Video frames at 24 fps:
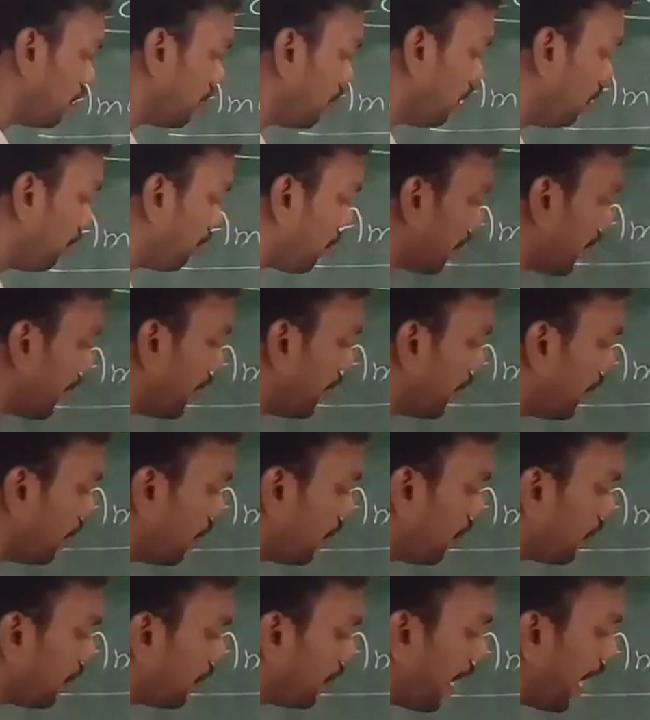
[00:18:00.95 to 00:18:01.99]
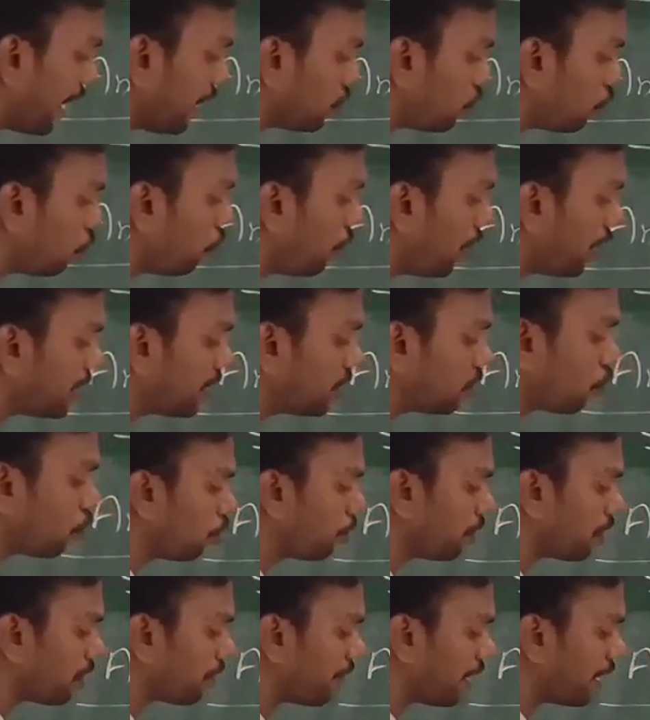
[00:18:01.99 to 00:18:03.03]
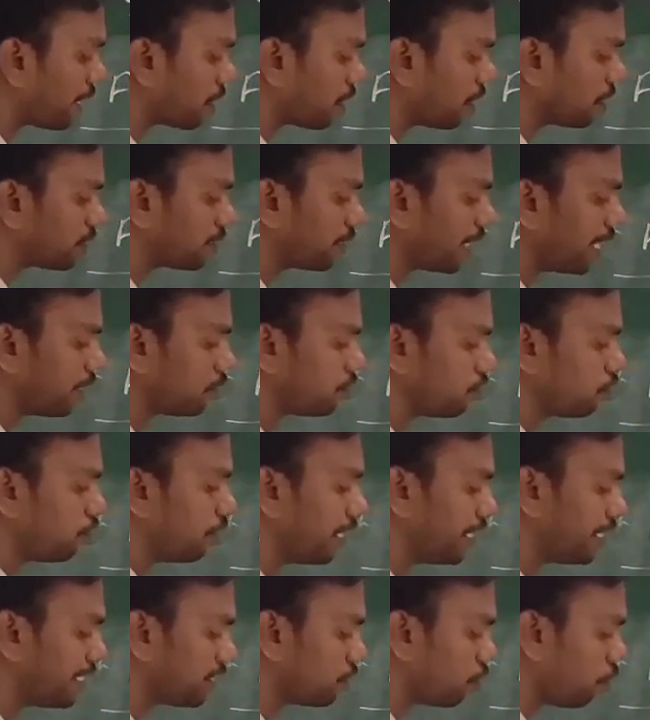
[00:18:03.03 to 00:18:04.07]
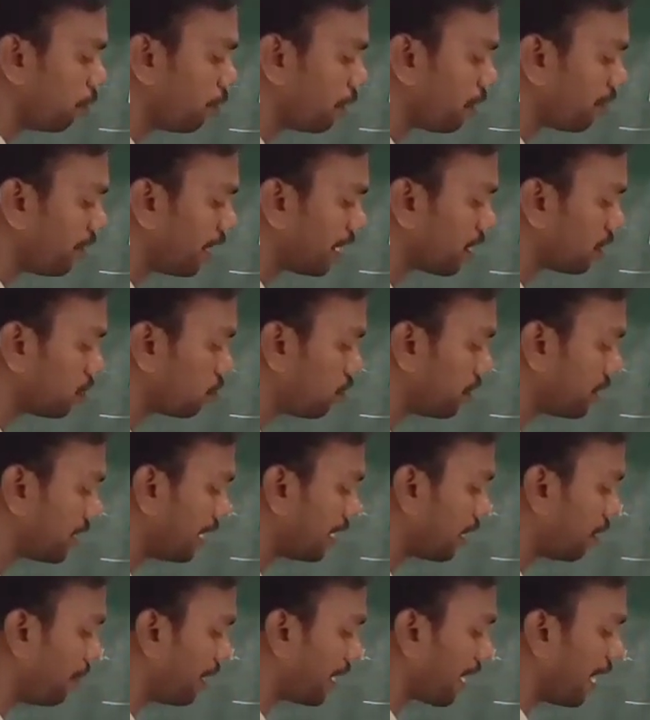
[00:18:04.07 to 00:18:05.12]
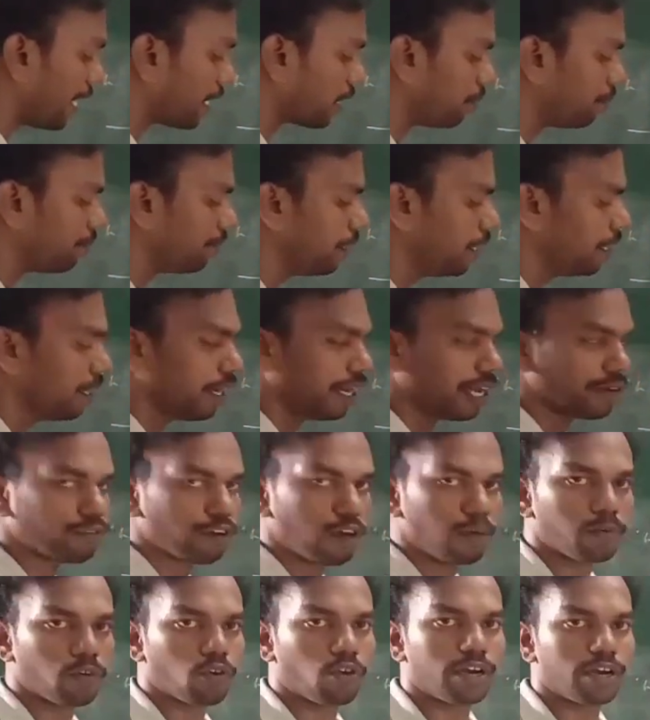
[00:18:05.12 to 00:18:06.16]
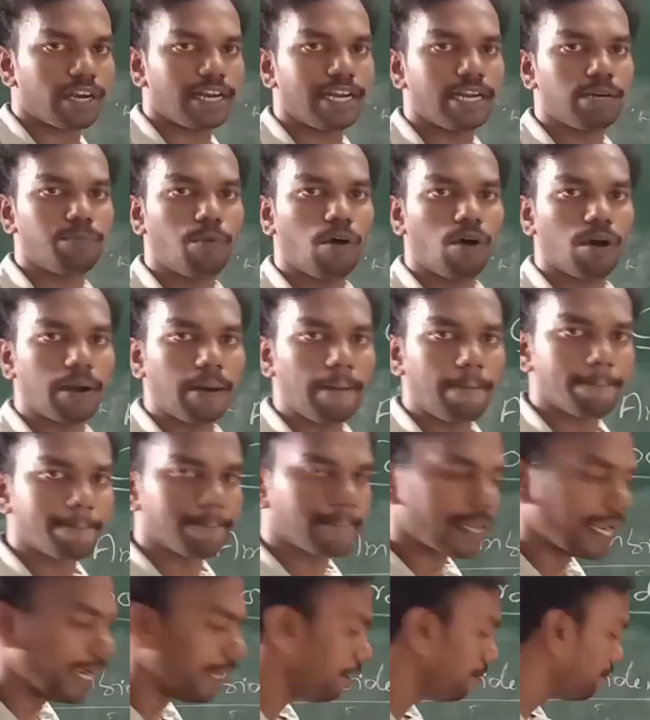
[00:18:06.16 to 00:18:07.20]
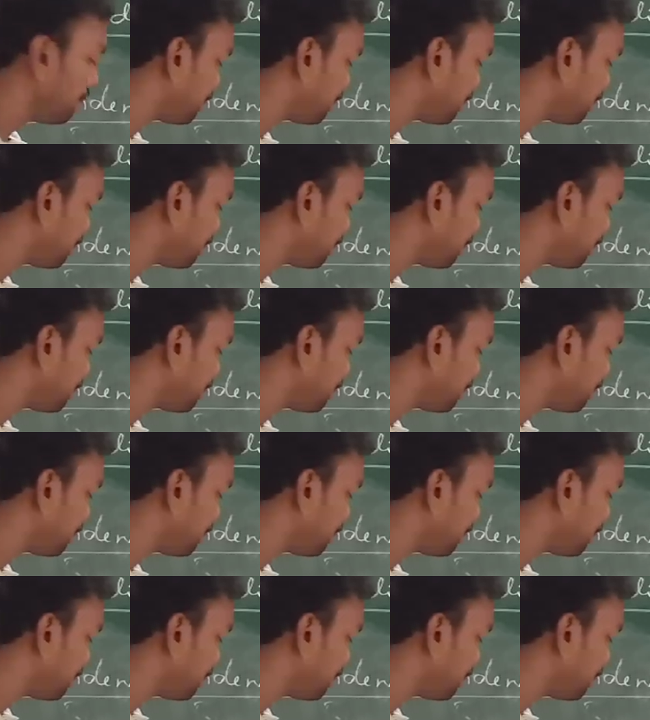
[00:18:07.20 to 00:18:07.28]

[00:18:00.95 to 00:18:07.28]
If nitrogen donates its pair of electrons, to the central metal atom and forming coordinate bond, right?